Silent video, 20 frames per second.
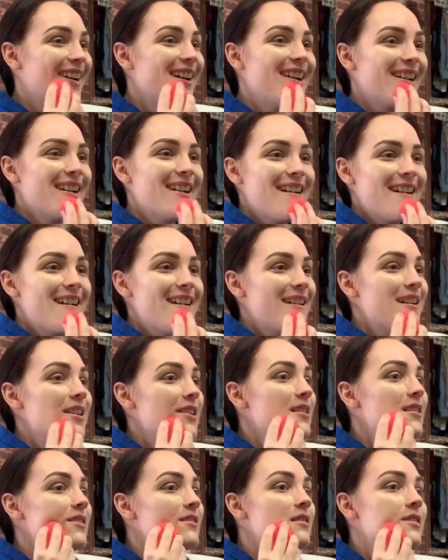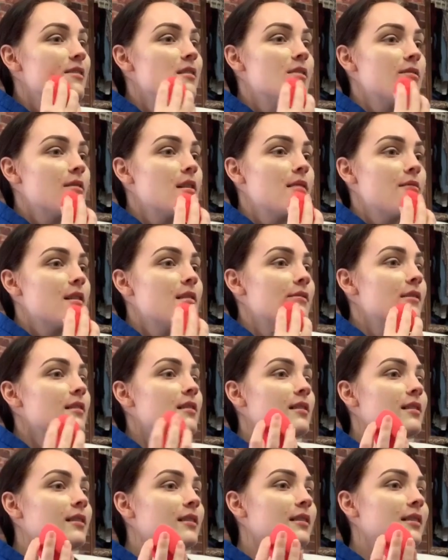But you just bought their palette, so they're
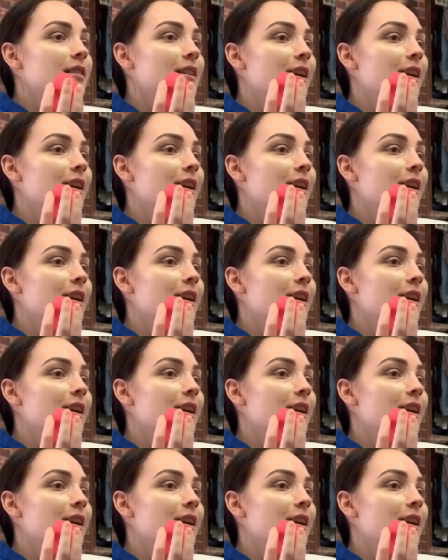fine.